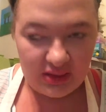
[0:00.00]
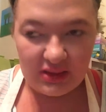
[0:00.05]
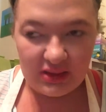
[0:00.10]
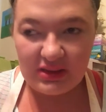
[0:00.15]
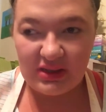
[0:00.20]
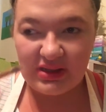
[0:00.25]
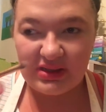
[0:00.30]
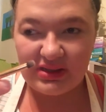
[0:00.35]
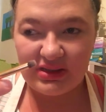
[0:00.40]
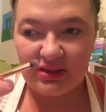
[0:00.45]

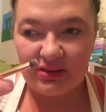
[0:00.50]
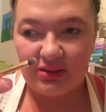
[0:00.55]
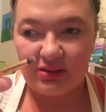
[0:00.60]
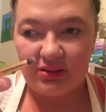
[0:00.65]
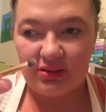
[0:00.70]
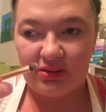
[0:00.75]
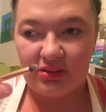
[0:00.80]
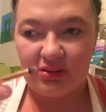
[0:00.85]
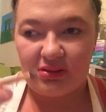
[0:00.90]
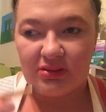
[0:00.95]
this
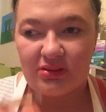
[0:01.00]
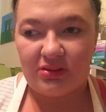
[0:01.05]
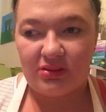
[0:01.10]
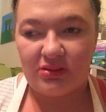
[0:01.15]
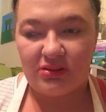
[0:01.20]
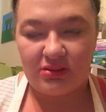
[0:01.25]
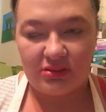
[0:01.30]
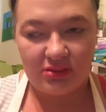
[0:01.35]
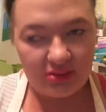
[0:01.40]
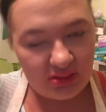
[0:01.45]
little,
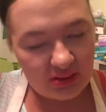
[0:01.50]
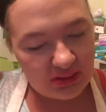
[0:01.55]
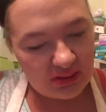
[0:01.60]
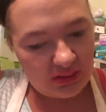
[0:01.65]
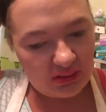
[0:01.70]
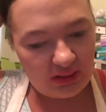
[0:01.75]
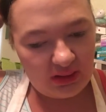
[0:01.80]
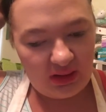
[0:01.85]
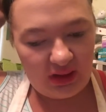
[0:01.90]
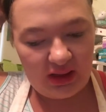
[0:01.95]

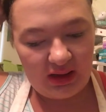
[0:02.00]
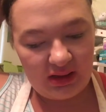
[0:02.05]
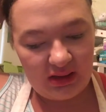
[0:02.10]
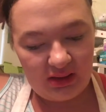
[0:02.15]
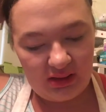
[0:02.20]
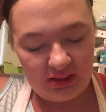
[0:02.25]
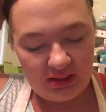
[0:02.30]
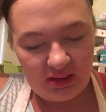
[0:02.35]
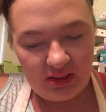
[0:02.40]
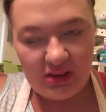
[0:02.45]
hold on a second,
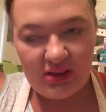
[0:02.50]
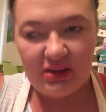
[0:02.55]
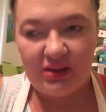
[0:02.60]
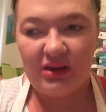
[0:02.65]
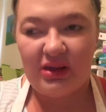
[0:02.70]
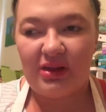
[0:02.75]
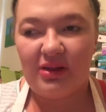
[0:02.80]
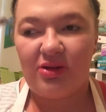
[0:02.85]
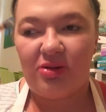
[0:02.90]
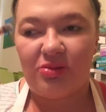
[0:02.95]

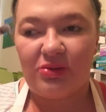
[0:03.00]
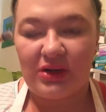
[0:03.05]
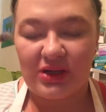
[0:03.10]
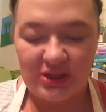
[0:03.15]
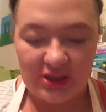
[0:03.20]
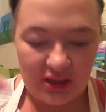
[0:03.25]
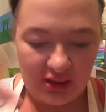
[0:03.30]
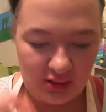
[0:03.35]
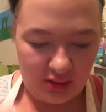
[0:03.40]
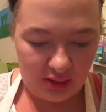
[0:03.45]
this little
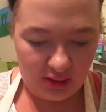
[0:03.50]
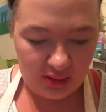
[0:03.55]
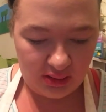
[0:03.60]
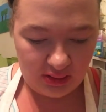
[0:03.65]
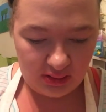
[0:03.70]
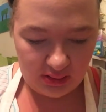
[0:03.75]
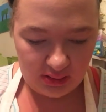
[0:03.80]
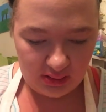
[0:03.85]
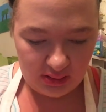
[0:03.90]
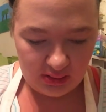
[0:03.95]
brush here,
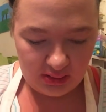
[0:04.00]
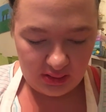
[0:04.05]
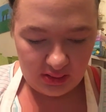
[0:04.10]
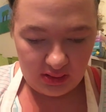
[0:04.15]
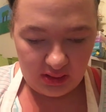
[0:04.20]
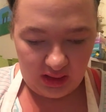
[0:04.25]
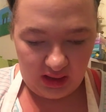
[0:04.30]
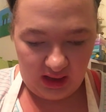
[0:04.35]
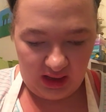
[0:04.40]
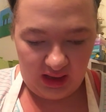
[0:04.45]

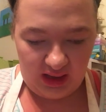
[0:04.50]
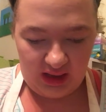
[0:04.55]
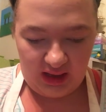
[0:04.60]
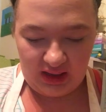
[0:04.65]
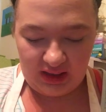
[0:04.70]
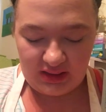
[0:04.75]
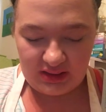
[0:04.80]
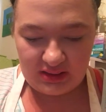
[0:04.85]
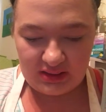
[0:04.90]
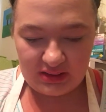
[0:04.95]

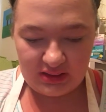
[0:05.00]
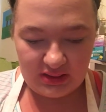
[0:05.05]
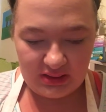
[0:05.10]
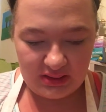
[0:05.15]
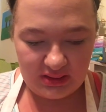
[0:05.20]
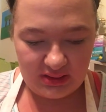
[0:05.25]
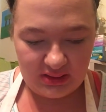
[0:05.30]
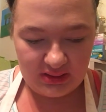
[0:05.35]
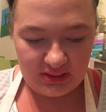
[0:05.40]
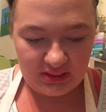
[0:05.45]
and
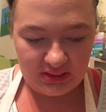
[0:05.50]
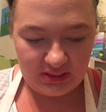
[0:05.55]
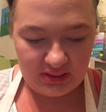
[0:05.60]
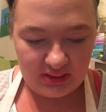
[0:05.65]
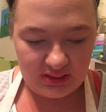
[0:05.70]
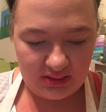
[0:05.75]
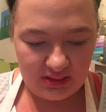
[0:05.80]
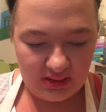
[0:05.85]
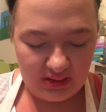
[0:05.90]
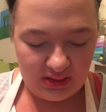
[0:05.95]

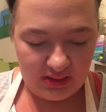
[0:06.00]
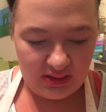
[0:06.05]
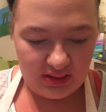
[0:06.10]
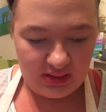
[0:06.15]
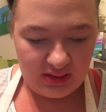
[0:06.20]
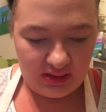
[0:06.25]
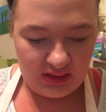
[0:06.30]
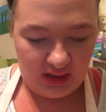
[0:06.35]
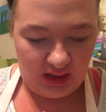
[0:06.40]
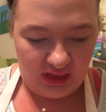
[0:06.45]

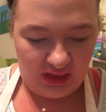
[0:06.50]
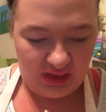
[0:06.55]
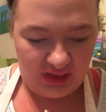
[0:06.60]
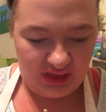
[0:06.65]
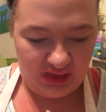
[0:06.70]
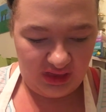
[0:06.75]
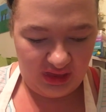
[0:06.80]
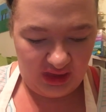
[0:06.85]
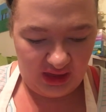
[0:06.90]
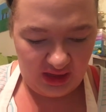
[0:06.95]
I
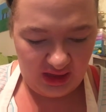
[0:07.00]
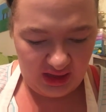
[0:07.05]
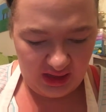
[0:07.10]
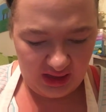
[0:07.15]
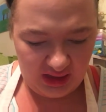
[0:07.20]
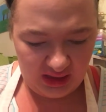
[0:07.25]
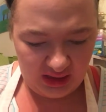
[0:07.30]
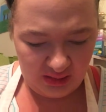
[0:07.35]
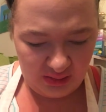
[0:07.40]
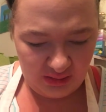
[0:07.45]

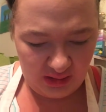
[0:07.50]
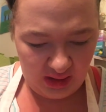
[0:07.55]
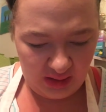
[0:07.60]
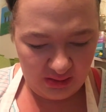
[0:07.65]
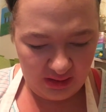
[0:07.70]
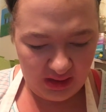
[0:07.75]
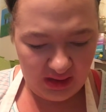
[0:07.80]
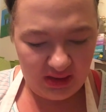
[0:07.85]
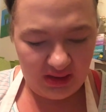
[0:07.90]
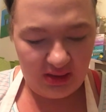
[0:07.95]
think
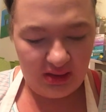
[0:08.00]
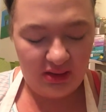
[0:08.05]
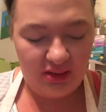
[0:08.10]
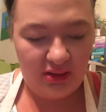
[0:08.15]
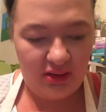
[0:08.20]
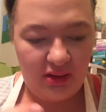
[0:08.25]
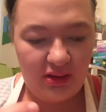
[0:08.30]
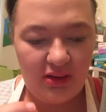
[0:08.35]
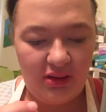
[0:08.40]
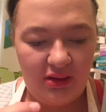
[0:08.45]
maybe
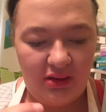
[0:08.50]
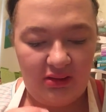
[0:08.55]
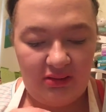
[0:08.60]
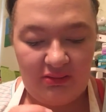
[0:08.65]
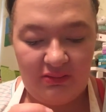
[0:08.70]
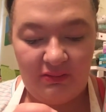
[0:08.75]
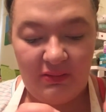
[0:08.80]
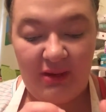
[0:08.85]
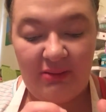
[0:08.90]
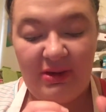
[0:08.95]

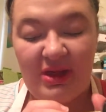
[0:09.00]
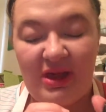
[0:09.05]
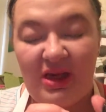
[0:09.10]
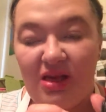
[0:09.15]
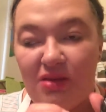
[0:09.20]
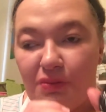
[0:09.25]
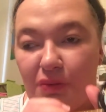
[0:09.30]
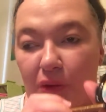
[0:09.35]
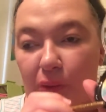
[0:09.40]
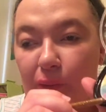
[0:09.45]
maybe
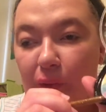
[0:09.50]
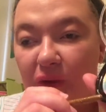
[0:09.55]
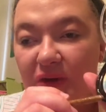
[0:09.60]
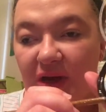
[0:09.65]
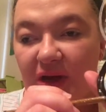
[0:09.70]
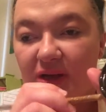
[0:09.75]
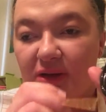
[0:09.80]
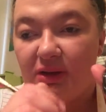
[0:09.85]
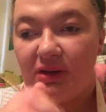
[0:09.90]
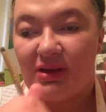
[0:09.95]
this purple
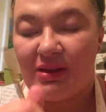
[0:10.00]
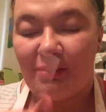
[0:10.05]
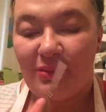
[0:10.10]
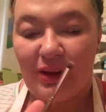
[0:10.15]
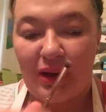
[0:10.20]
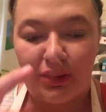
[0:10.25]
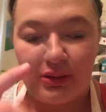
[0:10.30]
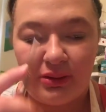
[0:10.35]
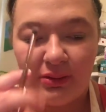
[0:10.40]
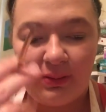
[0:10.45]
color at the
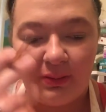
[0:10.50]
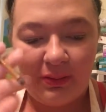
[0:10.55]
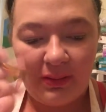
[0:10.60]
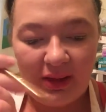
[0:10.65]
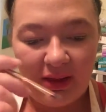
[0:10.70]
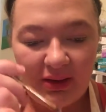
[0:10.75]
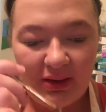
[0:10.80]
bottom.